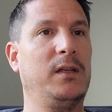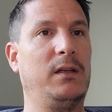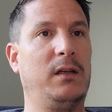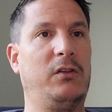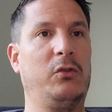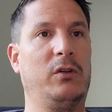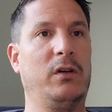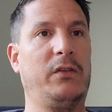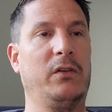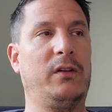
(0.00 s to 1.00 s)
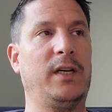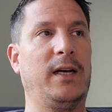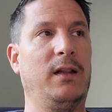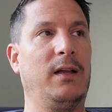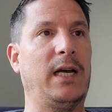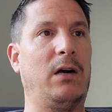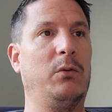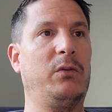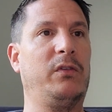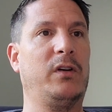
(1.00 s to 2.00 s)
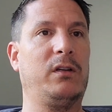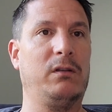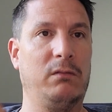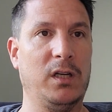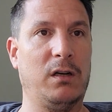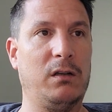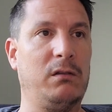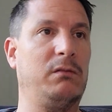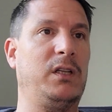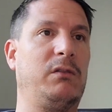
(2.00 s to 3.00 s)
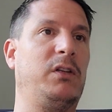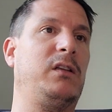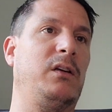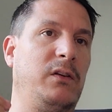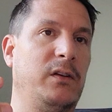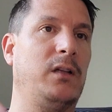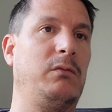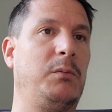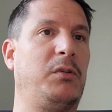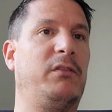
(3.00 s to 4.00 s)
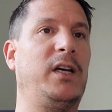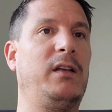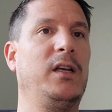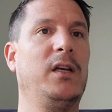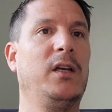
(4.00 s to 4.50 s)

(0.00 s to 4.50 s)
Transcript: It should also tell how certain we are with the result we provide.